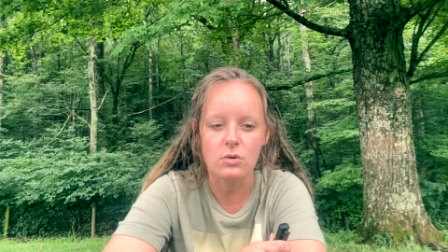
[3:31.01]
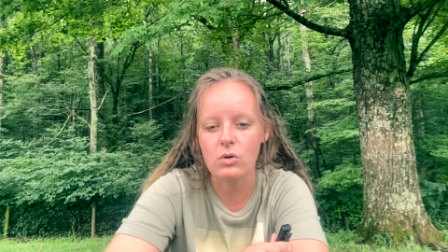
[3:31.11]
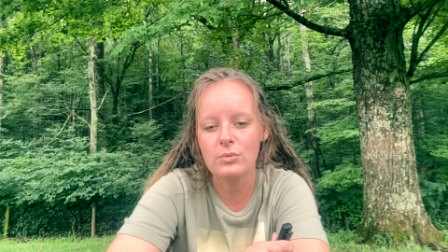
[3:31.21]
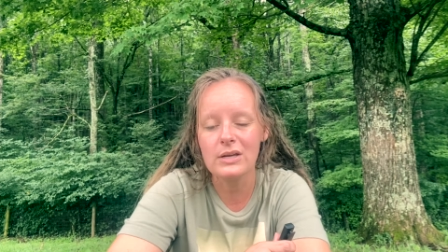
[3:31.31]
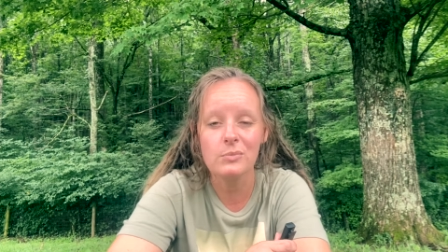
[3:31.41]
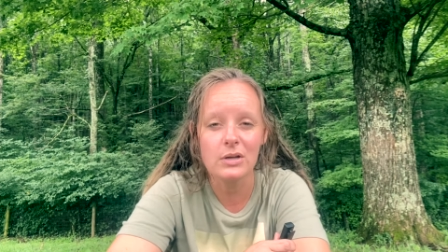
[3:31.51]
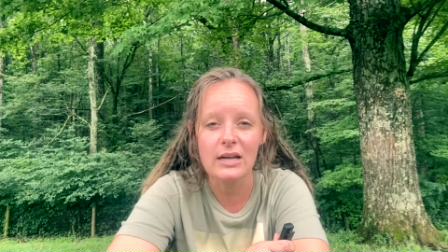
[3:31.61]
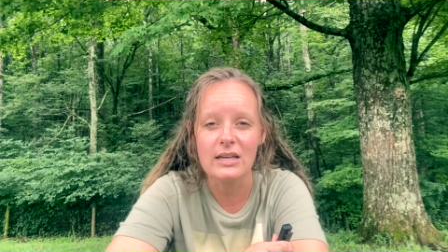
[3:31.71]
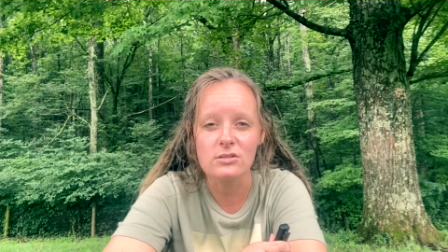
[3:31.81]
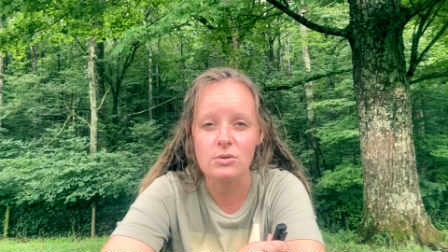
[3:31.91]
or we could put
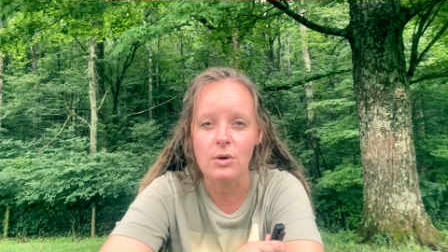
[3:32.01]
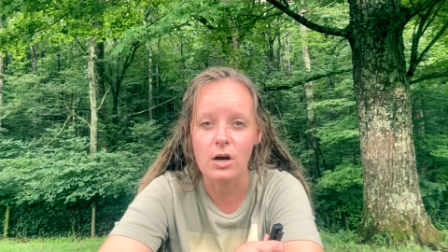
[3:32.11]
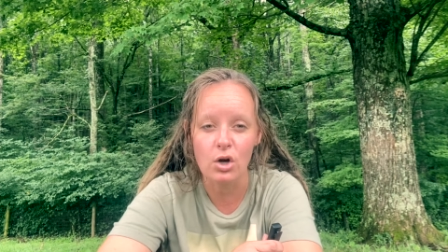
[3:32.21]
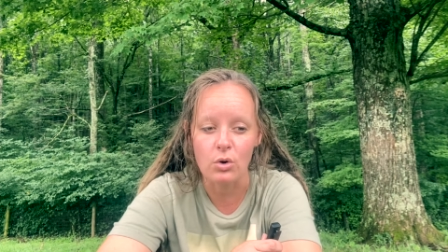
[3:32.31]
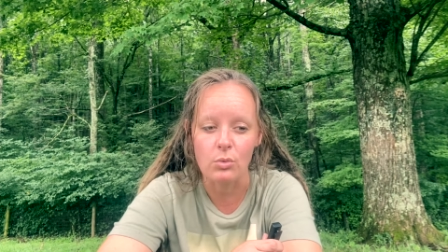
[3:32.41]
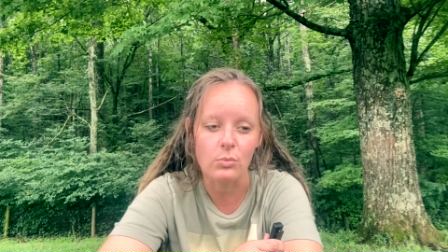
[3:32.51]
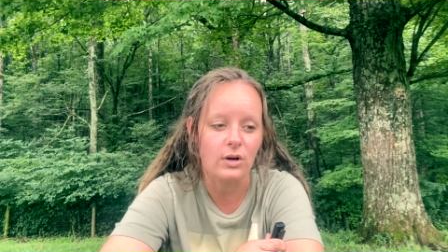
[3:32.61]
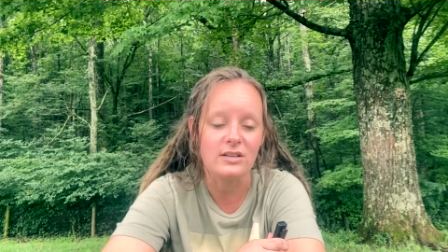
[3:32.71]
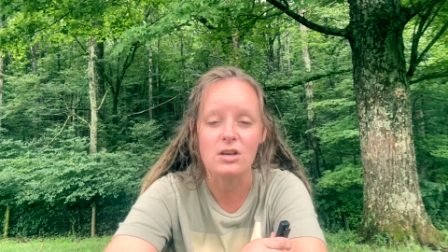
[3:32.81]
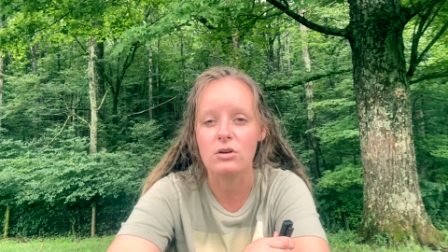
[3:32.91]
it into a home
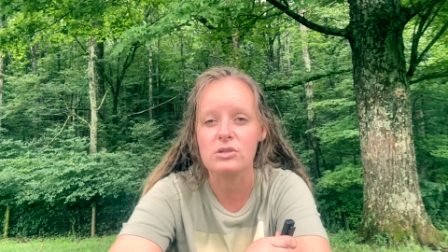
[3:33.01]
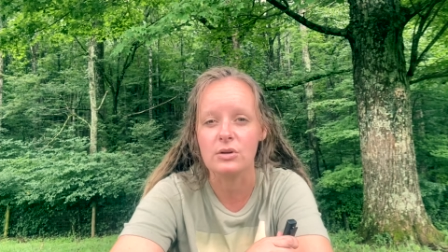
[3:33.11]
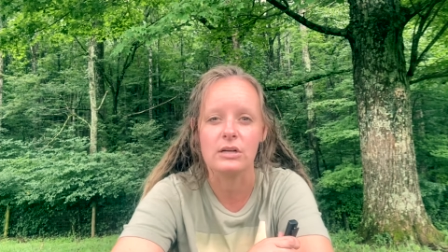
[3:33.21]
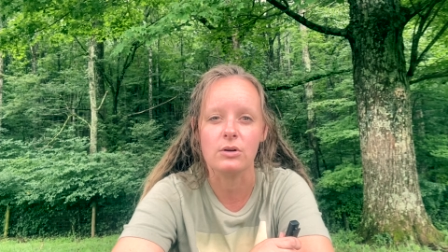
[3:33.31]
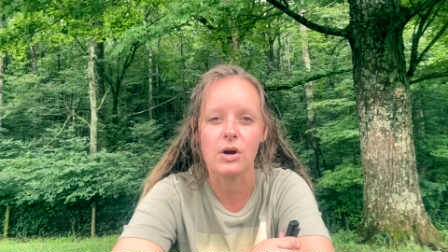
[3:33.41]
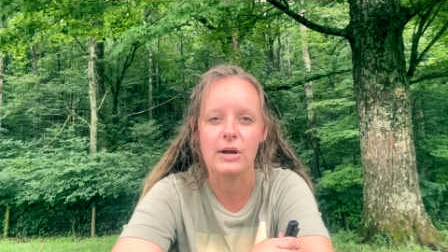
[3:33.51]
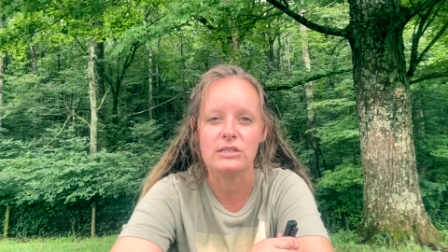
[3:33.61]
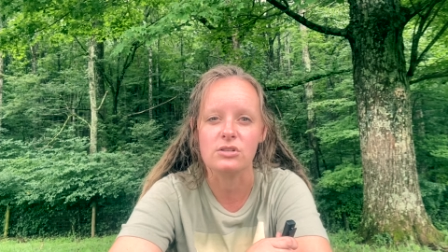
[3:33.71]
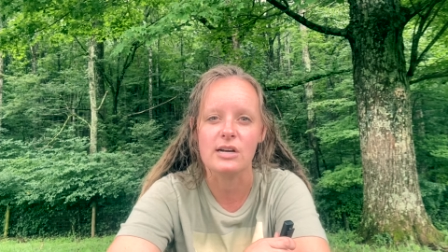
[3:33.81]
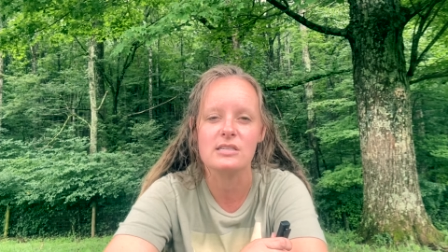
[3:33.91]
where it's also going to grow
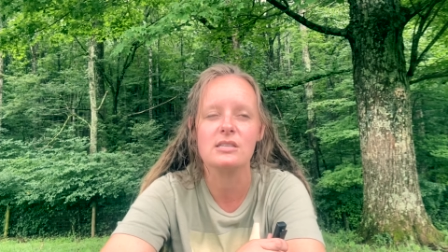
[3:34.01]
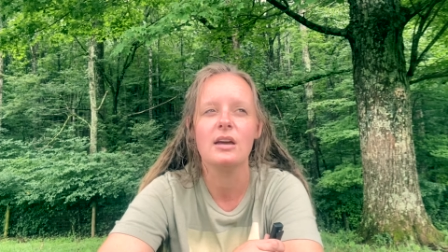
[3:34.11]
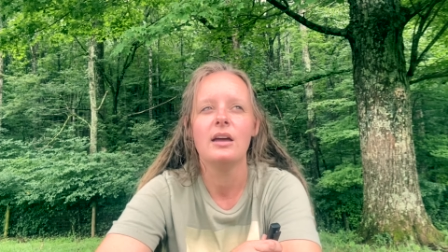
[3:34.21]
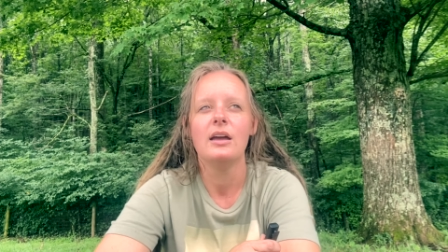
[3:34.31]
interest.